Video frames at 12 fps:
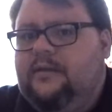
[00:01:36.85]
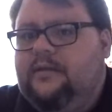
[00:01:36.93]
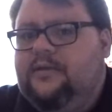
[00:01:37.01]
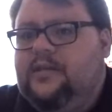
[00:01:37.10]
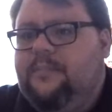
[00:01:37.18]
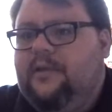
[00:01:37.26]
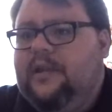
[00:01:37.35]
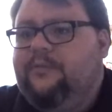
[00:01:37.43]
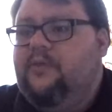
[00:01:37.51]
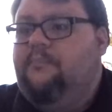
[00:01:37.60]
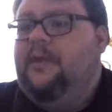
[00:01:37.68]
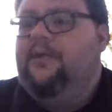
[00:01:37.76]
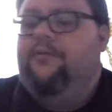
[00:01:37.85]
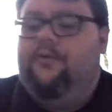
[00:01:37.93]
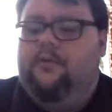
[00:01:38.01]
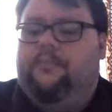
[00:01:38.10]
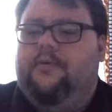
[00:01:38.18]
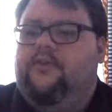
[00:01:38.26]
Typically with a big
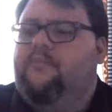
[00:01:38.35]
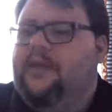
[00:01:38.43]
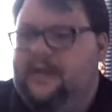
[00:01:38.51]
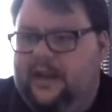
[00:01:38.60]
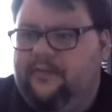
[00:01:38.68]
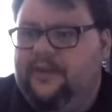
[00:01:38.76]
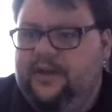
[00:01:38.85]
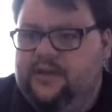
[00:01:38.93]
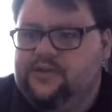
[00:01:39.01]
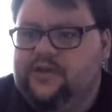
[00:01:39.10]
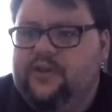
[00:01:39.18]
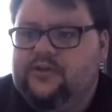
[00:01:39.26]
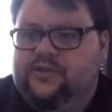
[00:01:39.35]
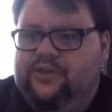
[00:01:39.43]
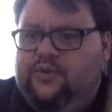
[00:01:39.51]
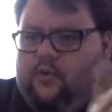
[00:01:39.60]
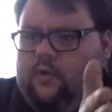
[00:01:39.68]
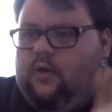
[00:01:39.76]
group, you've been down in the dungeon, there's a
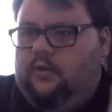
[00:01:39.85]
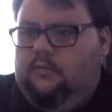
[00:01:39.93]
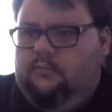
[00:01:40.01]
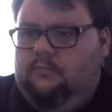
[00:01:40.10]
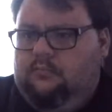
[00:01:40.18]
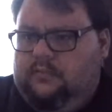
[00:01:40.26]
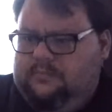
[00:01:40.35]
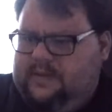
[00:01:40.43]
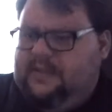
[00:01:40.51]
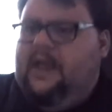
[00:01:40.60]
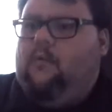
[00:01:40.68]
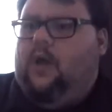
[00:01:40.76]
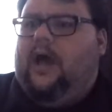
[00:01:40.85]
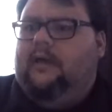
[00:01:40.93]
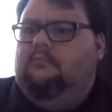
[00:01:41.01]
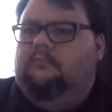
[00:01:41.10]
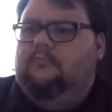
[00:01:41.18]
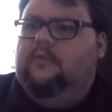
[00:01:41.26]
door about that wide
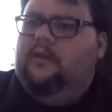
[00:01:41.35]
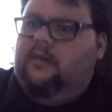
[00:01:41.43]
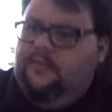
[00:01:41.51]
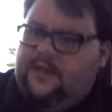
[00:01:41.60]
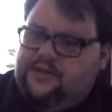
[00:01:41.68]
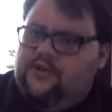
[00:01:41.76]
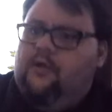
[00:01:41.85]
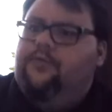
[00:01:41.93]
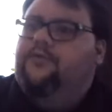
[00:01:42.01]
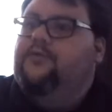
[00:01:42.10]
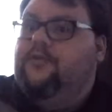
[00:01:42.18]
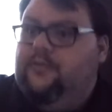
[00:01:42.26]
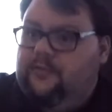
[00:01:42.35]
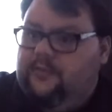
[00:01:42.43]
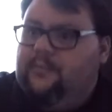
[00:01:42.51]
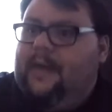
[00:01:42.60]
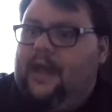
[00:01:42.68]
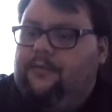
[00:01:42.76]
that you go through to
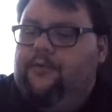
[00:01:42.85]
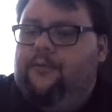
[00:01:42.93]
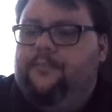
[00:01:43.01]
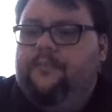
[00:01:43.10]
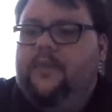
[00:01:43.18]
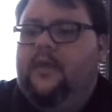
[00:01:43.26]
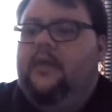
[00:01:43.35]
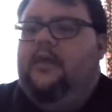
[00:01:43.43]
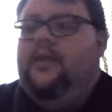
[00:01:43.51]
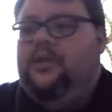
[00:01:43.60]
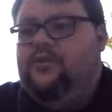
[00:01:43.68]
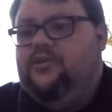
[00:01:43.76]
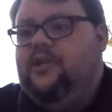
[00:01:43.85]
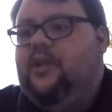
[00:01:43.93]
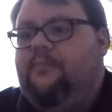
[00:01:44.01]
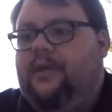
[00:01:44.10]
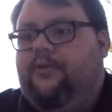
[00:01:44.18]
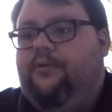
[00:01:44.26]
the back room. And usually on
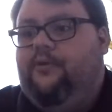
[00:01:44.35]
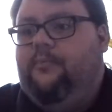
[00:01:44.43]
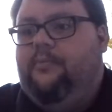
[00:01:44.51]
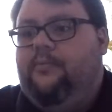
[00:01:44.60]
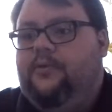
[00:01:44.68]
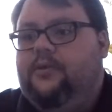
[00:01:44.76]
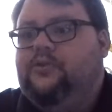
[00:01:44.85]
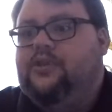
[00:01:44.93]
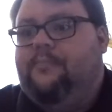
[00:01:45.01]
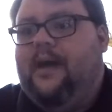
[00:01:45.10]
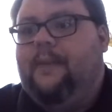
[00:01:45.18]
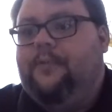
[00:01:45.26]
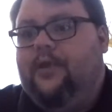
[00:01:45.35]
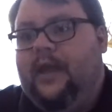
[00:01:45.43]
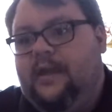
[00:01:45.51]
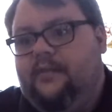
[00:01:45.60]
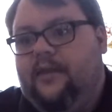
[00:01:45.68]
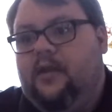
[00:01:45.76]
a big group, you usually pop your head
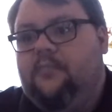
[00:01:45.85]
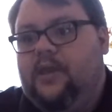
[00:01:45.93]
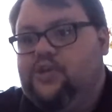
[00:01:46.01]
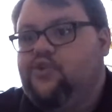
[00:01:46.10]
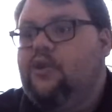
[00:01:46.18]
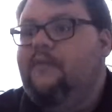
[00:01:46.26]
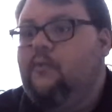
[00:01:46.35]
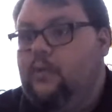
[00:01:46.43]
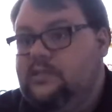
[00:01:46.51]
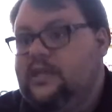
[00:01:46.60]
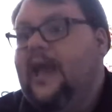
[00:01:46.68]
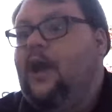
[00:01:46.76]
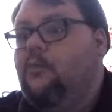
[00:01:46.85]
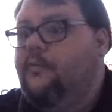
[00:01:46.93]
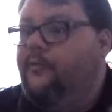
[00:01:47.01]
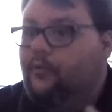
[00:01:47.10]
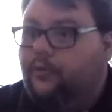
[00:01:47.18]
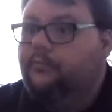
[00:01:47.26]
in there and make sure everyone's out
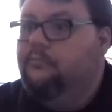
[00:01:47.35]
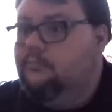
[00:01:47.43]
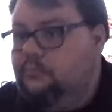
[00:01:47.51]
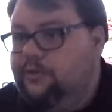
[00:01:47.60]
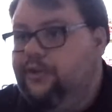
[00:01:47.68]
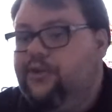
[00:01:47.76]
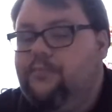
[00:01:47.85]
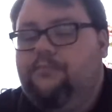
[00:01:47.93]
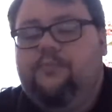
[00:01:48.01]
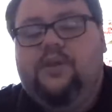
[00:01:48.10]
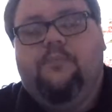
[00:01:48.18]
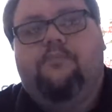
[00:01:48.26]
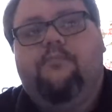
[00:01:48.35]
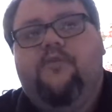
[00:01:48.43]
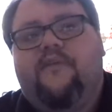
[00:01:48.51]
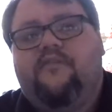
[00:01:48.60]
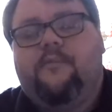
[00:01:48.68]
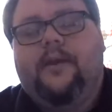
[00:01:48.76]
before you move
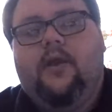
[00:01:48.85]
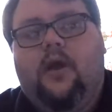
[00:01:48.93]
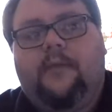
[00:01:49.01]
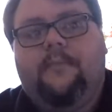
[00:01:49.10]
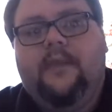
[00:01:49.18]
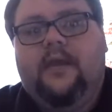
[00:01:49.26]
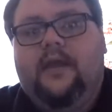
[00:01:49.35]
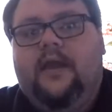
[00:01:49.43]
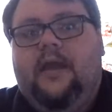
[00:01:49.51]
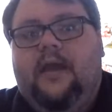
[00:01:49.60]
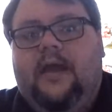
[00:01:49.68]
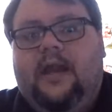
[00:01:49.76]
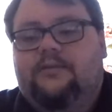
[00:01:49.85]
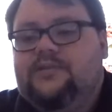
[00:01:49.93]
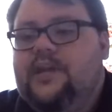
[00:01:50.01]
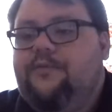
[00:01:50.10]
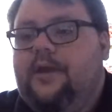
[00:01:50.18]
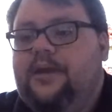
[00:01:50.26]
everybody on. And I was
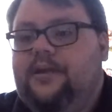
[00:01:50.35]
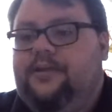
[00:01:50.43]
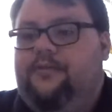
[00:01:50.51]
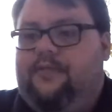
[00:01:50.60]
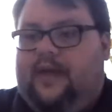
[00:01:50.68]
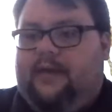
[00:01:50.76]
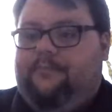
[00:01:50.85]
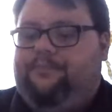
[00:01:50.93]
getting ready to do that.